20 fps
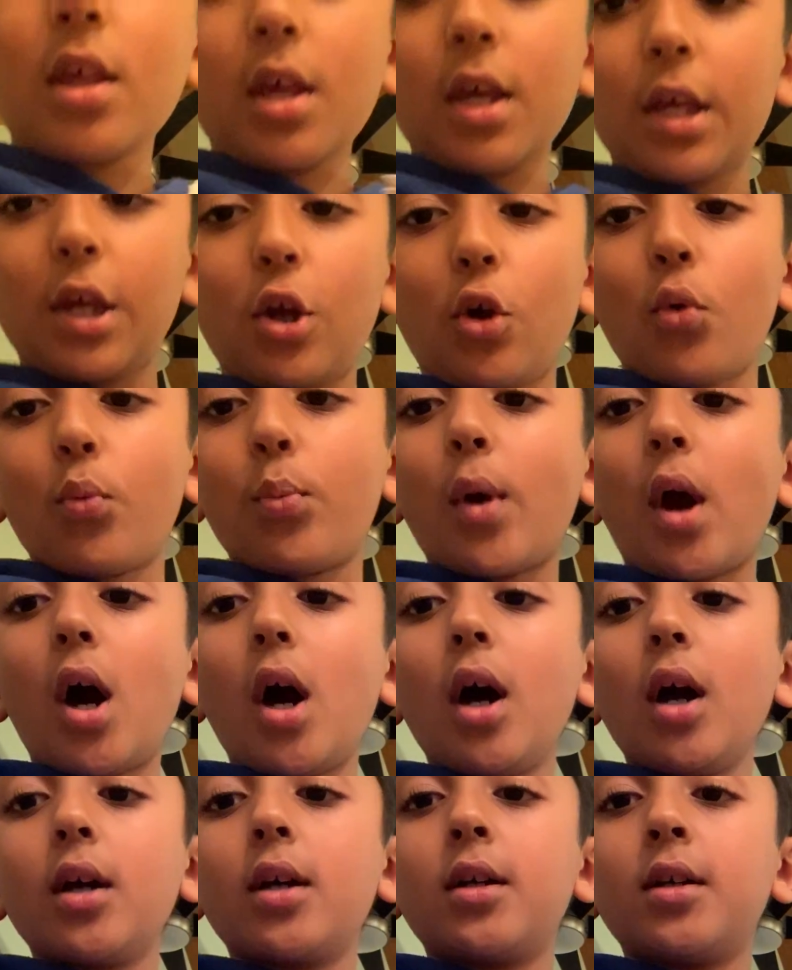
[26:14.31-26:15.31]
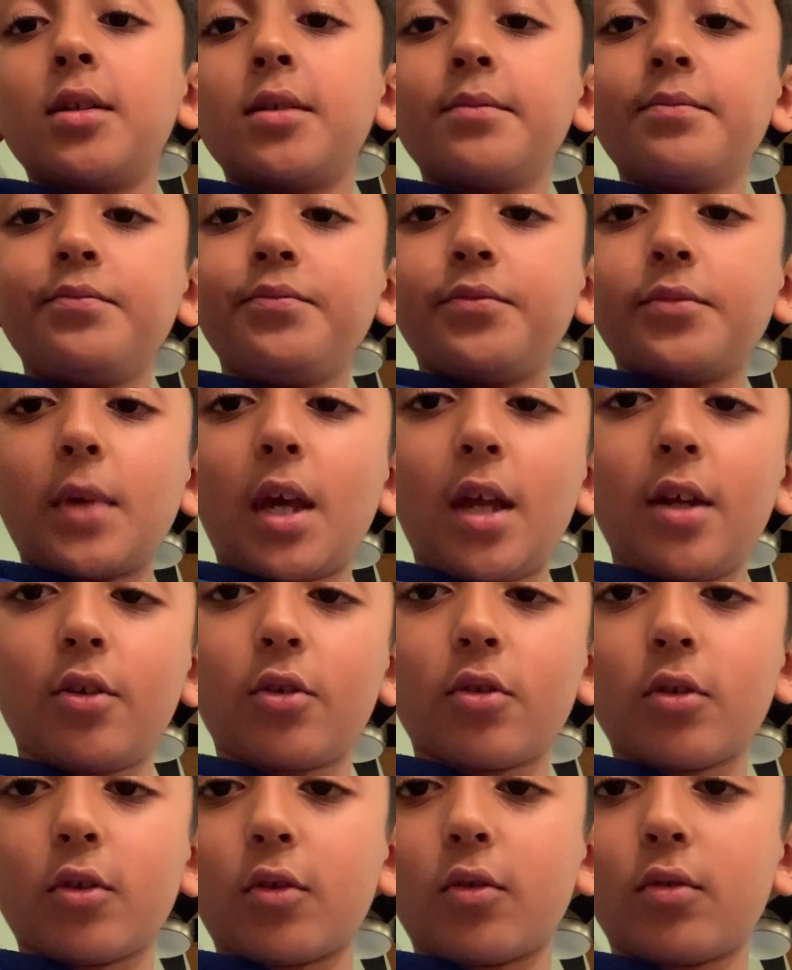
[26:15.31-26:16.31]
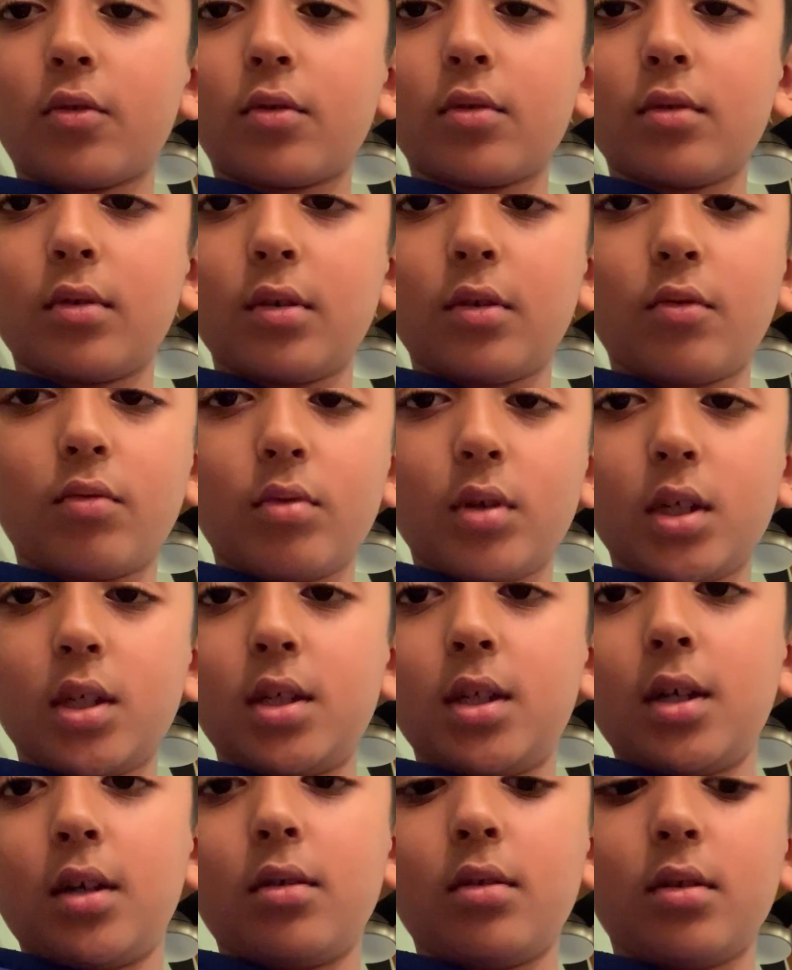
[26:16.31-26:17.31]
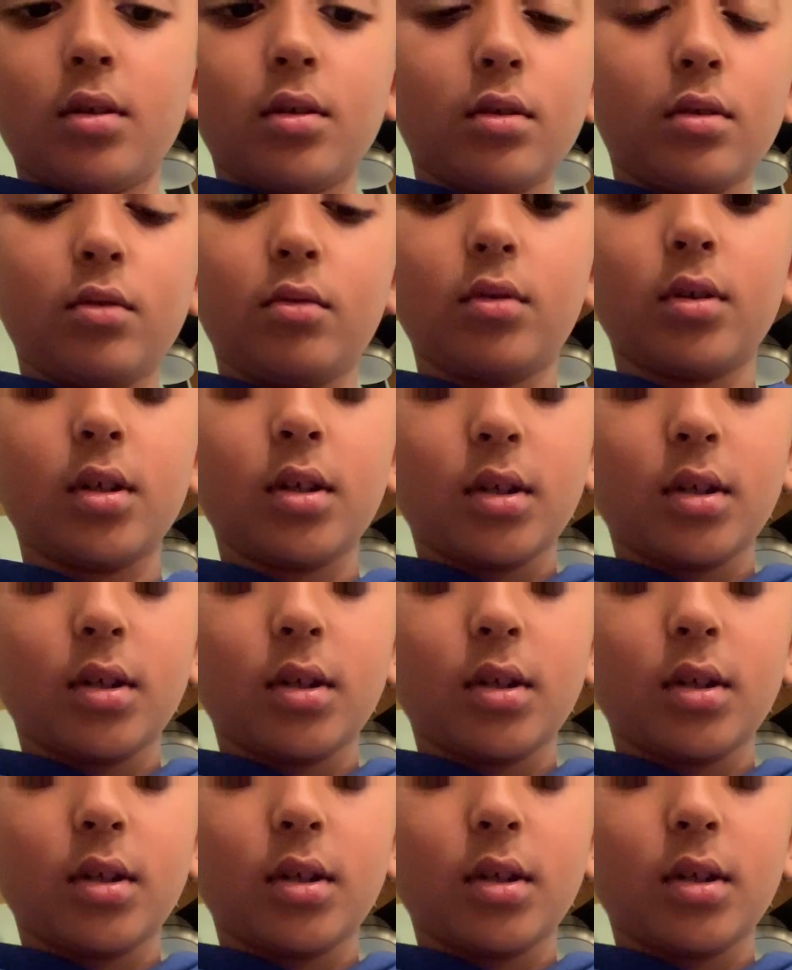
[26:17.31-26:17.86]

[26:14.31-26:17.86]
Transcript: your rock, and you're gonna crease down onto it.